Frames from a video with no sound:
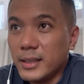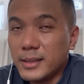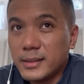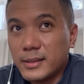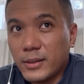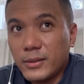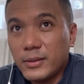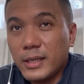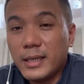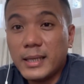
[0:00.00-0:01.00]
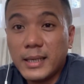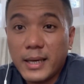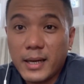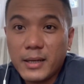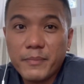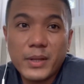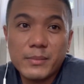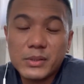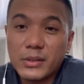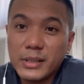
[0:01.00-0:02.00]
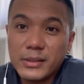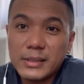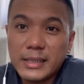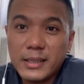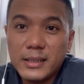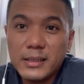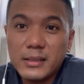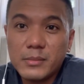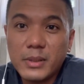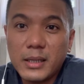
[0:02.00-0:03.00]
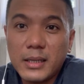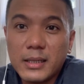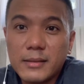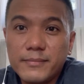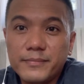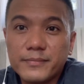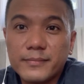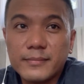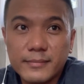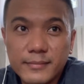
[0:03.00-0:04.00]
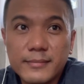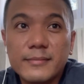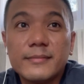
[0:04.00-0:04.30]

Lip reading: So yeah, I'm sorry to say this, but mm,